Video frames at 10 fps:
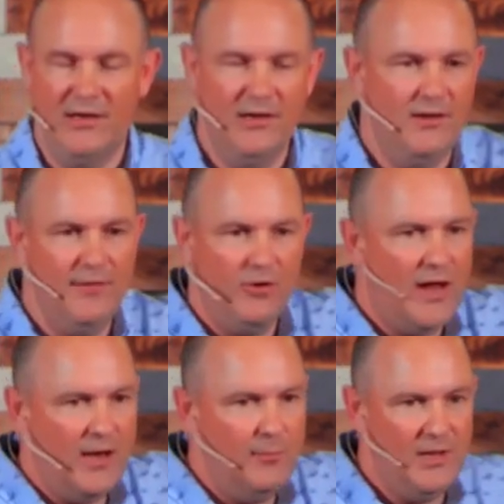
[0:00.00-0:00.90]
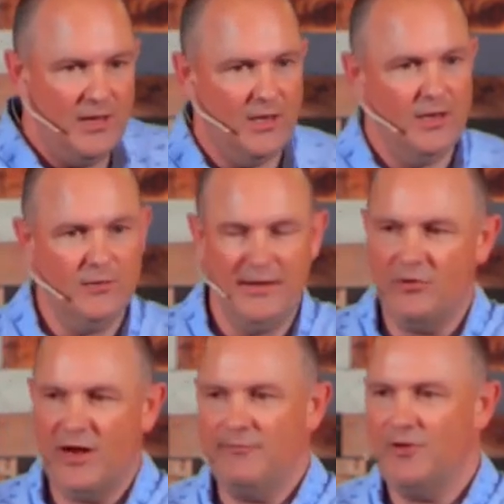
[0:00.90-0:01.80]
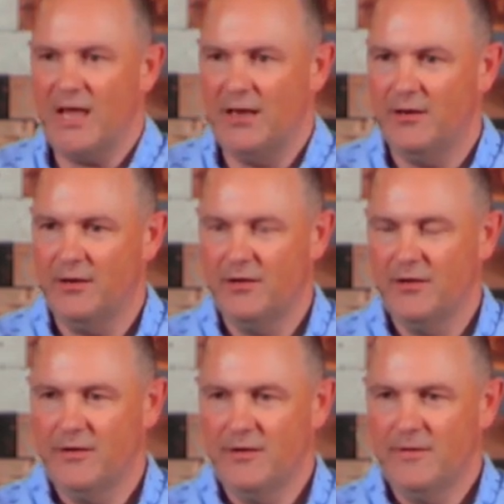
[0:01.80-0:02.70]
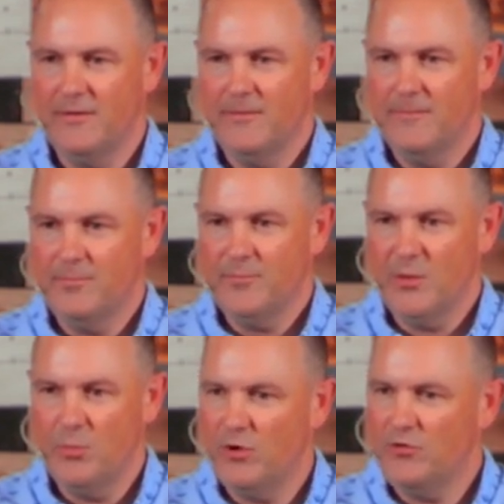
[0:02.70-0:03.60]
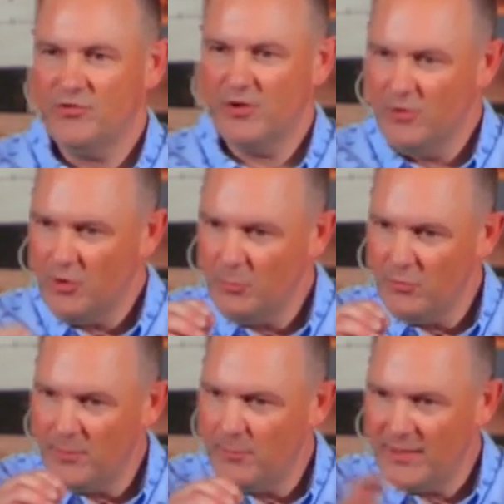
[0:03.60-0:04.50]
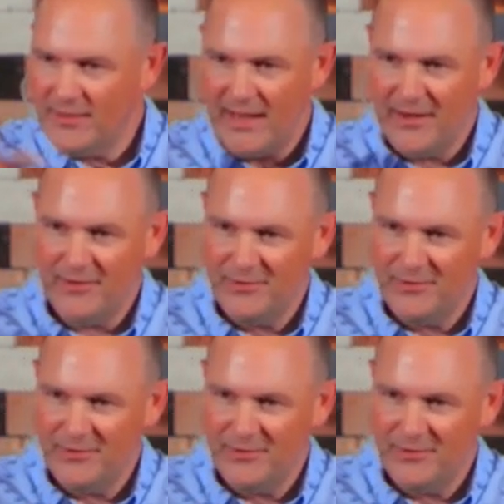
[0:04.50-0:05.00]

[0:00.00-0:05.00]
He never had a beginning, He'll never have an end. And we're just a little blip on that